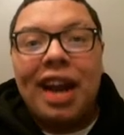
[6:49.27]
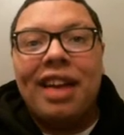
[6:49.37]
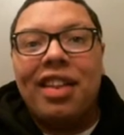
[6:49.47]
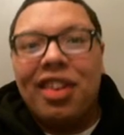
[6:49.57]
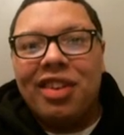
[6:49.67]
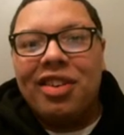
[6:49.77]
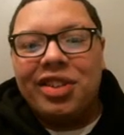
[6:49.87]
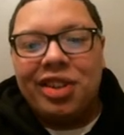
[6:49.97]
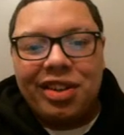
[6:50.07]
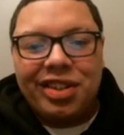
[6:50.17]
the Thunder
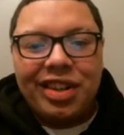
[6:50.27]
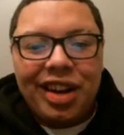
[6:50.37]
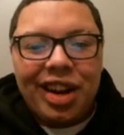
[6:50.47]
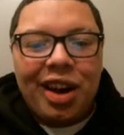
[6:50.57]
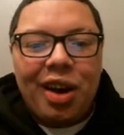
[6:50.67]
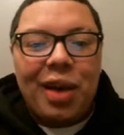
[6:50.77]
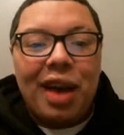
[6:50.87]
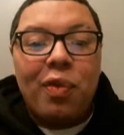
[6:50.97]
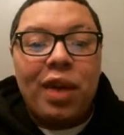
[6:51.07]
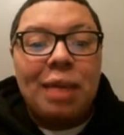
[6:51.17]
Charger. We
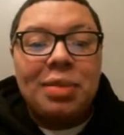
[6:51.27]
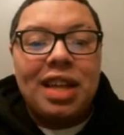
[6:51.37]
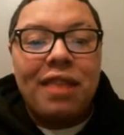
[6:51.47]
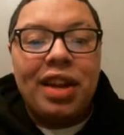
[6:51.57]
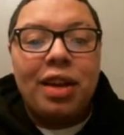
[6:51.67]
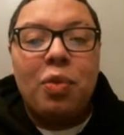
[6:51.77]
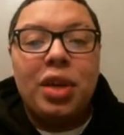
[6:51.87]
have one M7,